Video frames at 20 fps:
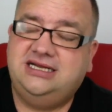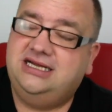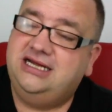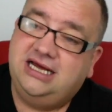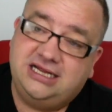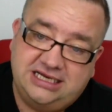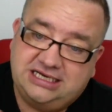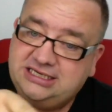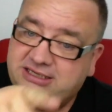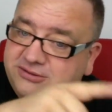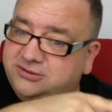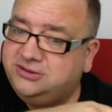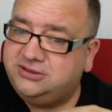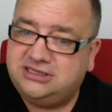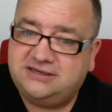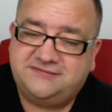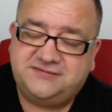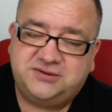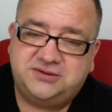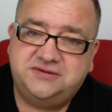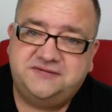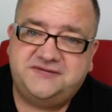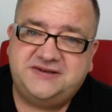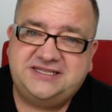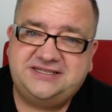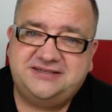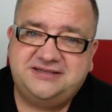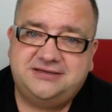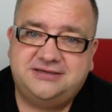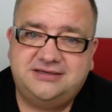And then you know I've done a vid,
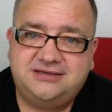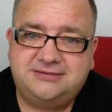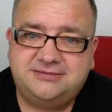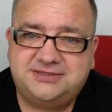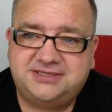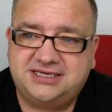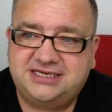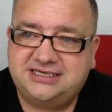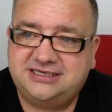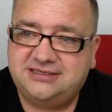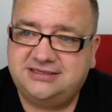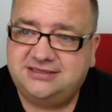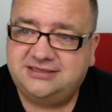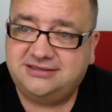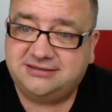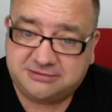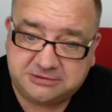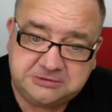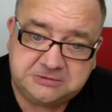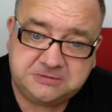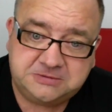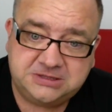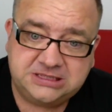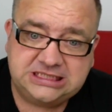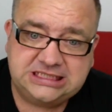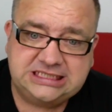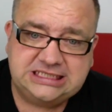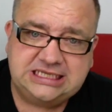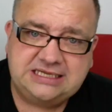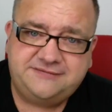you know what I'm saying?
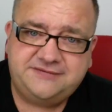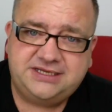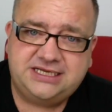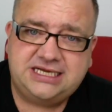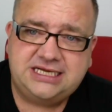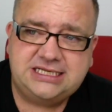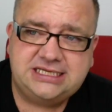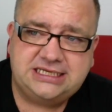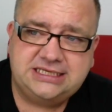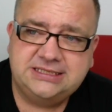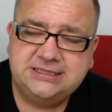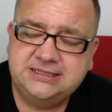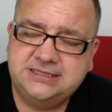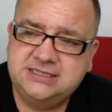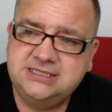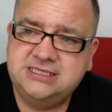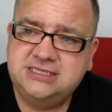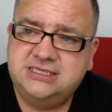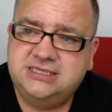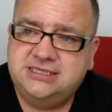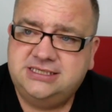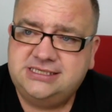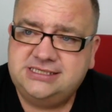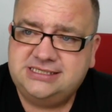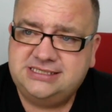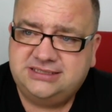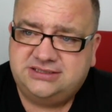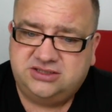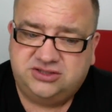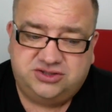Clever, that, isn't it?
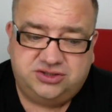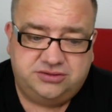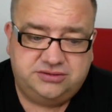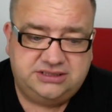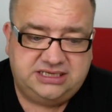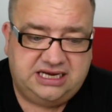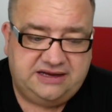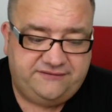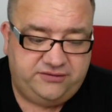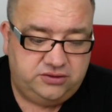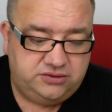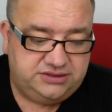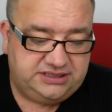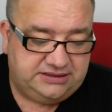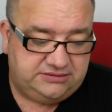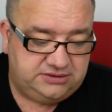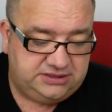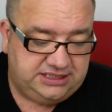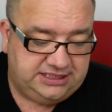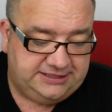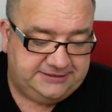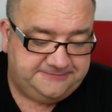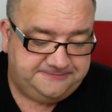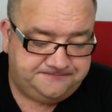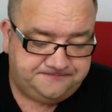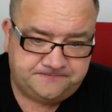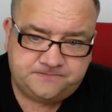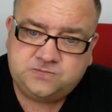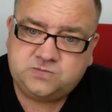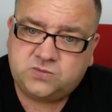So do that, have a look down there,
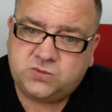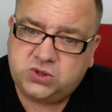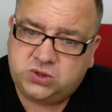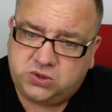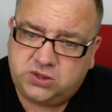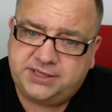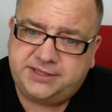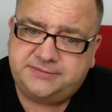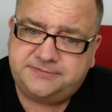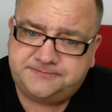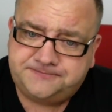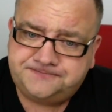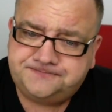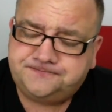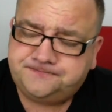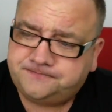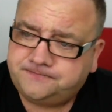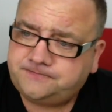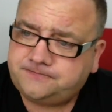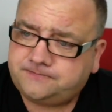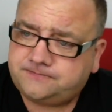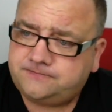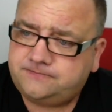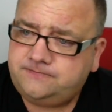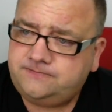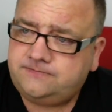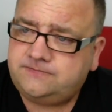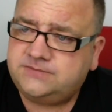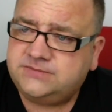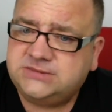all right?
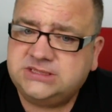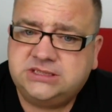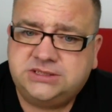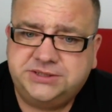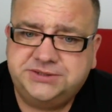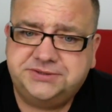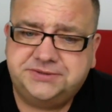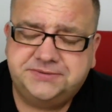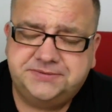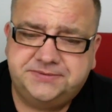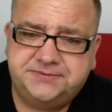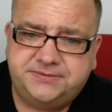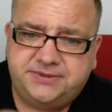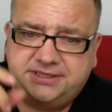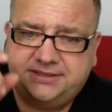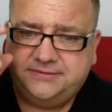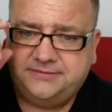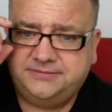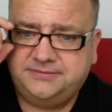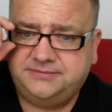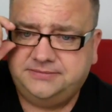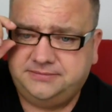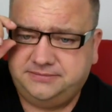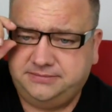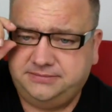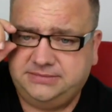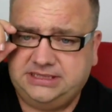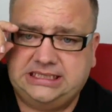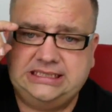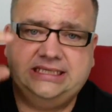Good, right.
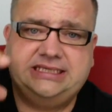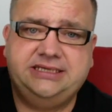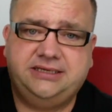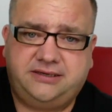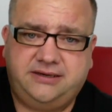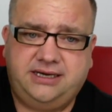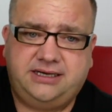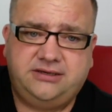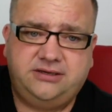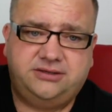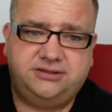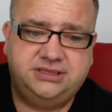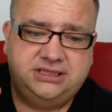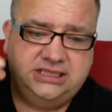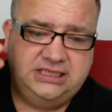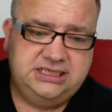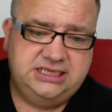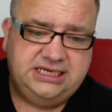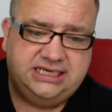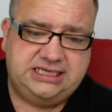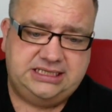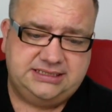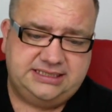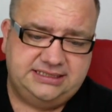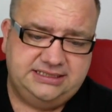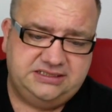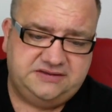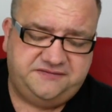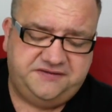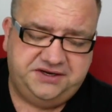I'll let you crack on. I'll
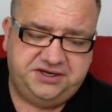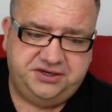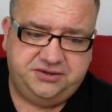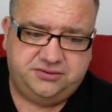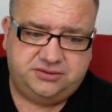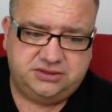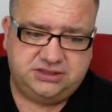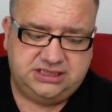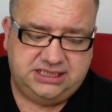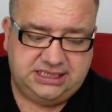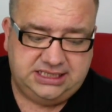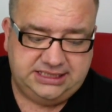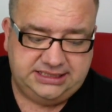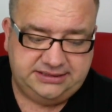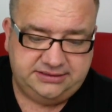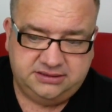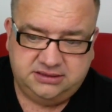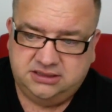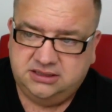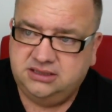get this video online.